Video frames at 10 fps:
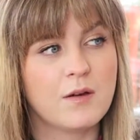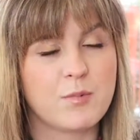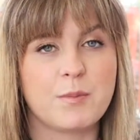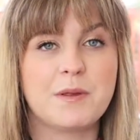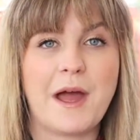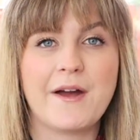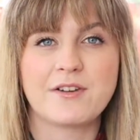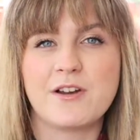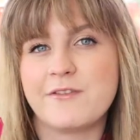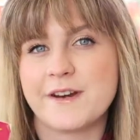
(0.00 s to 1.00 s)
probably
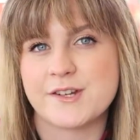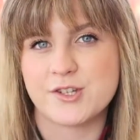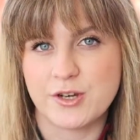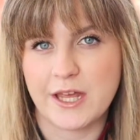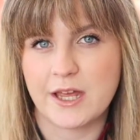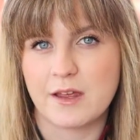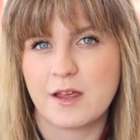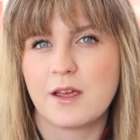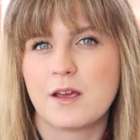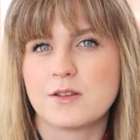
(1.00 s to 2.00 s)
after I finish uni,
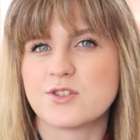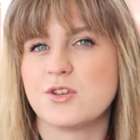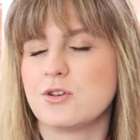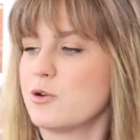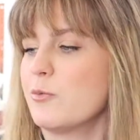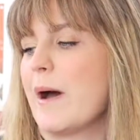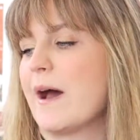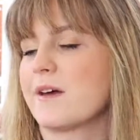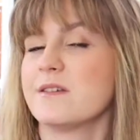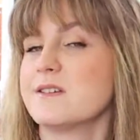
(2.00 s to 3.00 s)
to go
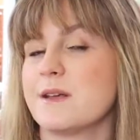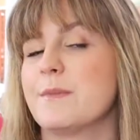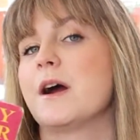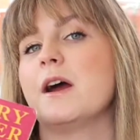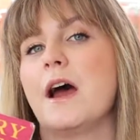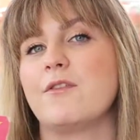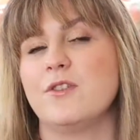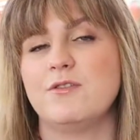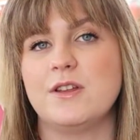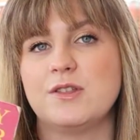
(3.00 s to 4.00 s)
back this summer and
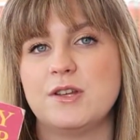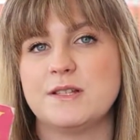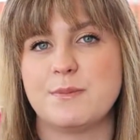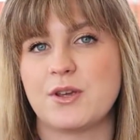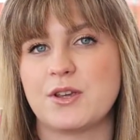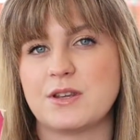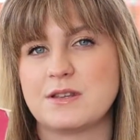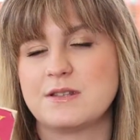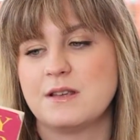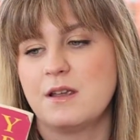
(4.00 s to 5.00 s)
reread these,
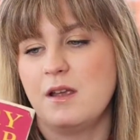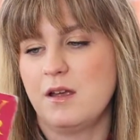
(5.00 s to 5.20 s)
because